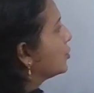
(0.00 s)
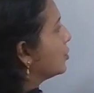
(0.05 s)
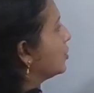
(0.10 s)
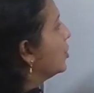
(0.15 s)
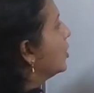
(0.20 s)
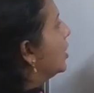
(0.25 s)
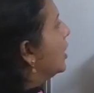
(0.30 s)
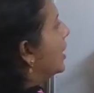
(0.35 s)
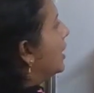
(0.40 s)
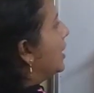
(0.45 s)

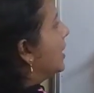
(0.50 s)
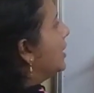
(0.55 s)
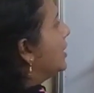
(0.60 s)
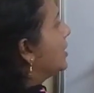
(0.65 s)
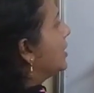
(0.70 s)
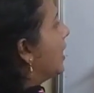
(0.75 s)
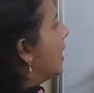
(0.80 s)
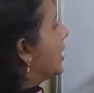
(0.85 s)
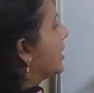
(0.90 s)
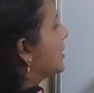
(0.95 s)
to
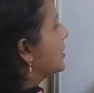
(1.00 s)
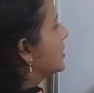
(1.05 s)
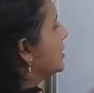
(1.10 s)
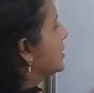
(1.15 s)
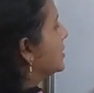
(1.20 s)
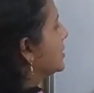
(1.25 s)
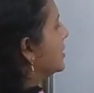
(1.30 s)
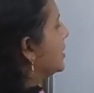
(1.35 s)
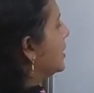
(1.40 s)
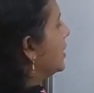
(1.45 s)
in
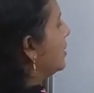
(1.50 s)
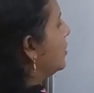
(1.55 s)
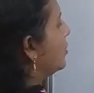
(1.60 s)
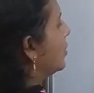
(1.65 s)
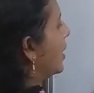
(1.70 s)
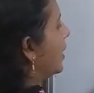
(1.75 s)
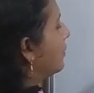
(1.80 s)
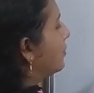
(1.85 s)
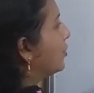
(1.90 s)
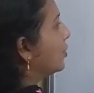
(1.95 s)
access the, you
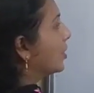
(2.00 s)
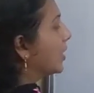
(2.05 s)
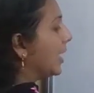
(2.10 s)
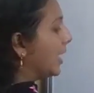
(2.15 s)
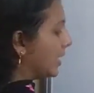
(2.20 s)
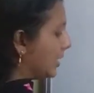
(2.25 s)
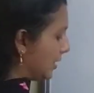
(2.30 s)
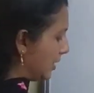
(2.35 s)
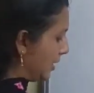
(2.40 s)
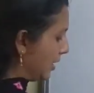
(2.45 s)
have to
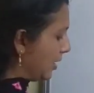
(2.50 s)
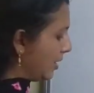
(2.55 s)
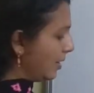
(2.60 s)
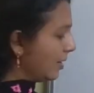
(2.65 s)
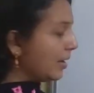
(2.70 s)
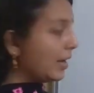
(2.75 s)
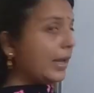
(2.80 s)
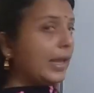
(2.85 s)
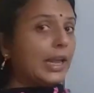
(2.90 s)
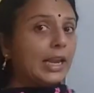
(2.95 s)
get
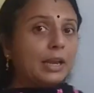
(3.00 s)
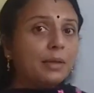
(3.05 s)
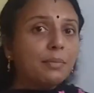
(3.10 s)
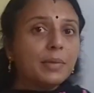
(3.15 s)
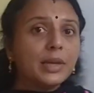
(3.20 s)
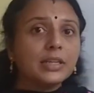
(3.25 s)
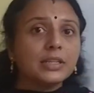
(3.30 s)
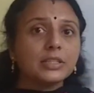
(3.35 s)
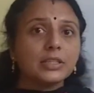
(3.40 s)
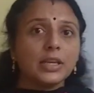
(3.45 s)
the
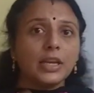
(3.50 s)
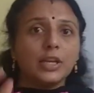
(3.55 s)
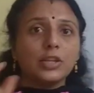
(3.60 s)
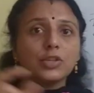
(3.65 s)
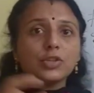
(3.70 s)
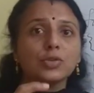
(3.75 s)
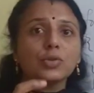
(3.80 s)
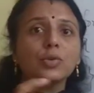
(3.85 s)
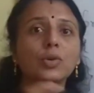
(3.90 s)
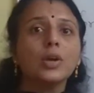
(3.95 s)
element
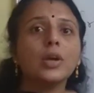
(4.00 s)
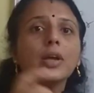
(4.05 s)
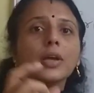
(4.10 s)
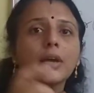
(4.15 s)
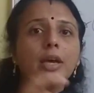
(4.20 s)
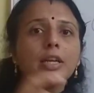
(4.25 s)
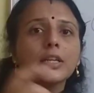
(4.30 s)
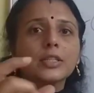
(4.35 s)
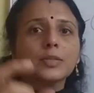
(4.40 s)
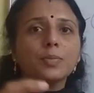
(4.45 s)
into
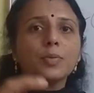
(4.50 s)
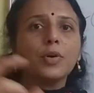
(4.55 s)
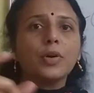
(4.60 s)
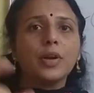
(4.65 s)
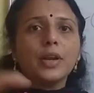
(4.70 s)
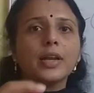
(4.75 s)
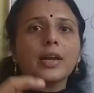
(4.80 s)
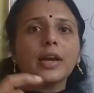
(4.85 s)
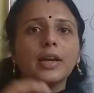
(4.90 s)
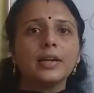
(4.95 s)

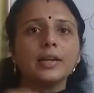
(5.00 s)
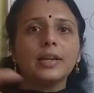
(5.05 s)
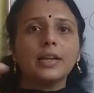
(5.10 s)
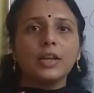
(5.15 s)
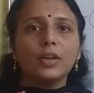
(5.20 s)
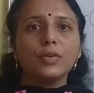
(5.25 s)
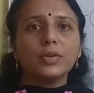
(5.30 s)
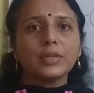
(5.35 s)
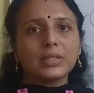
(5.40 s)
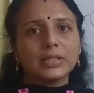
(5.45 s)
corresponding
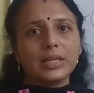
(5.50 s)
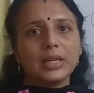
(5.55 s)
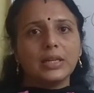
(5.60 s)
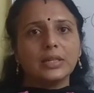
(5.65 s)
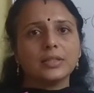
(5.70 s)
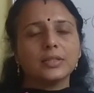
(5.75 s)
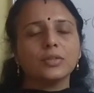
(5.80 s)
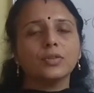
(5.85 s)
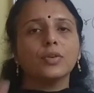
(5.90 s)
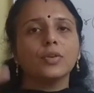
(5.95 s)
continuous
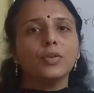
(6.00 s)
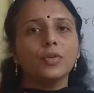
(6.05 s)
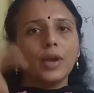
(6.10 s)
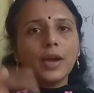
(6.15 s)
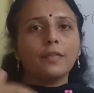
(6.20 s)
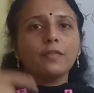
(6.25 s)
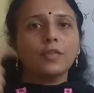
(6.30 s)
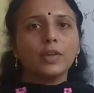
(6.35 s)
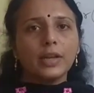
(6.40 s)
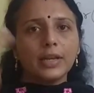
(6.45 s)
cells. So you
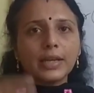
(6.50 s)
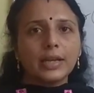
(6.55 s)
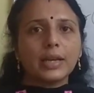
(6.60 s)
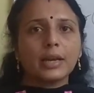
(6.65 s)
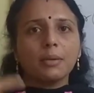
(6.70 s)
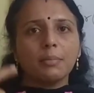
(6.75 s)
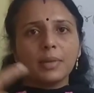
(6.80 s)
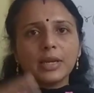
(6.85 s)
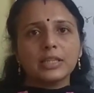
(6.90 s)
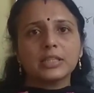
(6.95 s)
have to
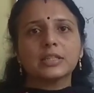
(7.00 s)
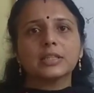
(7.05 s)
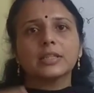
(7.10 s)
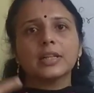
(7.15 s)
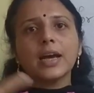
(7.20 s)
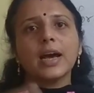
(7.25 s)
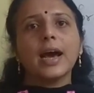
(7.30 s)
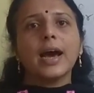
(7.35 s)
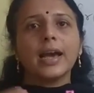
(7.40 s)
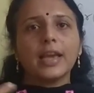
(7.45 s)
increment
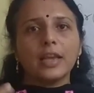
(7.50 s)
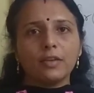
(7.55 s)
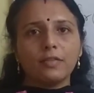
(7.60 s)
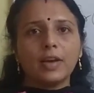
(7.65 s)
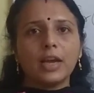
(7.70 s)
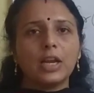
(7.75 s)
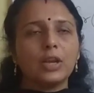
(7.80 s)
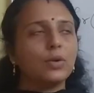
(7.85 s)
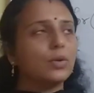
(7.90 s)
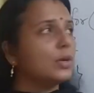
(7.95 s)
the I
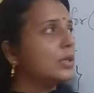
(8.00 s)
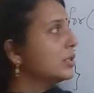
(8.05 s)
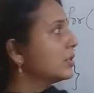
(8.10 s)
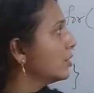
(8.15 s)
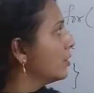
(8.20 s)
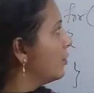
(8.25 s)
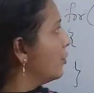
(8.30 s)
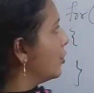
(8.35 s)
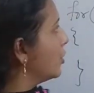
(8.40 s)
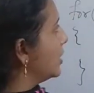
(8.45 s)
value
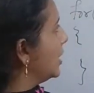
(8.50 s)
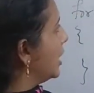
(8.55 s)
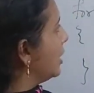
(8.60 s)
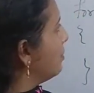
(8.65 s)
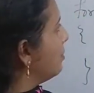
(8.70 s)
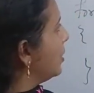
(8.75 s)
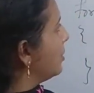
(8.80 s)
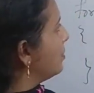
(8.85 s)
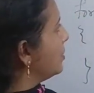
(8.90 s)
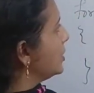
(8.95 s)
also. For
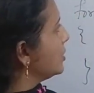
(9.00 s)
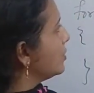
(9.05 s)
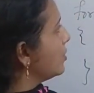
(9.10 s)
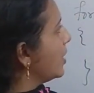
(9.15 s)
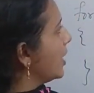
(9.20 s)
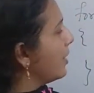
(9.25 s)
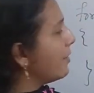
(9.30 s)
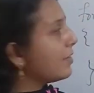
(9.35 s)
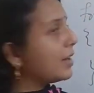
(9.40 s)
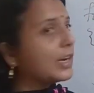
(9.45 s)
that purpose,
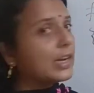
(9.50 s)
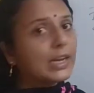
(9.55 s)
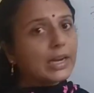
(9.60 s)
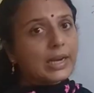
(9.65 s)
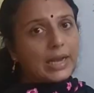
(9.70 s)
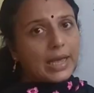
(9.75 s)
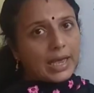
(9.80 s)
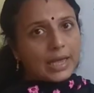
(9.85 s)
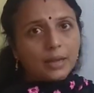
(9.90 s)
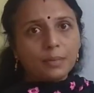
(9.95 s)
you have
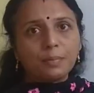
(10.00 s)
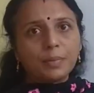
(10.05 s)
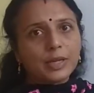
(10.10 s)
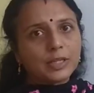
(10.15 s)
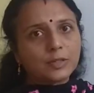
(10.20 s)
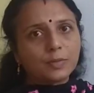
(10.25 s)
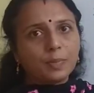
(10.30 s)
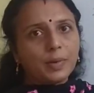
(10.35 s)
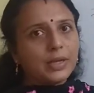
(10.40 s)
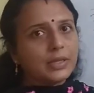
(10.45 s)
written I
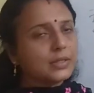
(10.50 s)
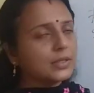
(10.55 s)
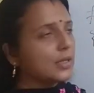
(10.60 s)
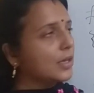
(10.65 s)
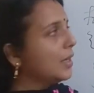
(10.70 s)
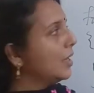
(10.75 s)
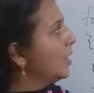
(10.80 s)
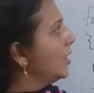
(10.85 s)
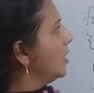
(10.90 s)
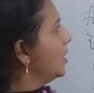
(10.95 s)
plus plus.